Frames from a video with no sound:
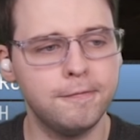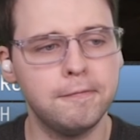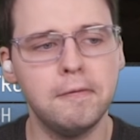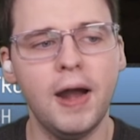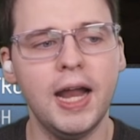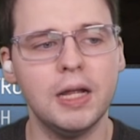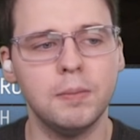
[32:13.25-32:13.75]

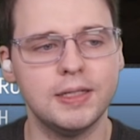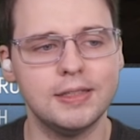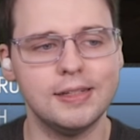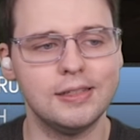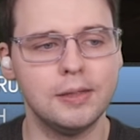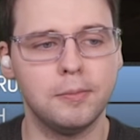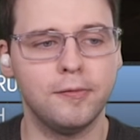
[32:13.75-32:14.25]

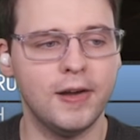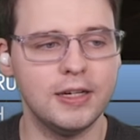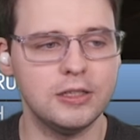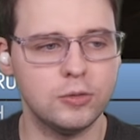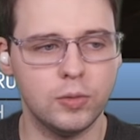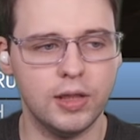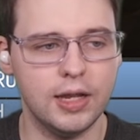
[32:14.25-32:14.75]
fragmented to
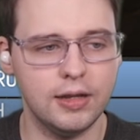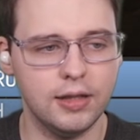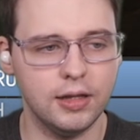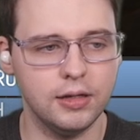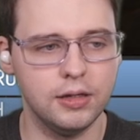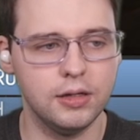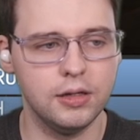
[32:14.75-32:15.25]
provide us with anything.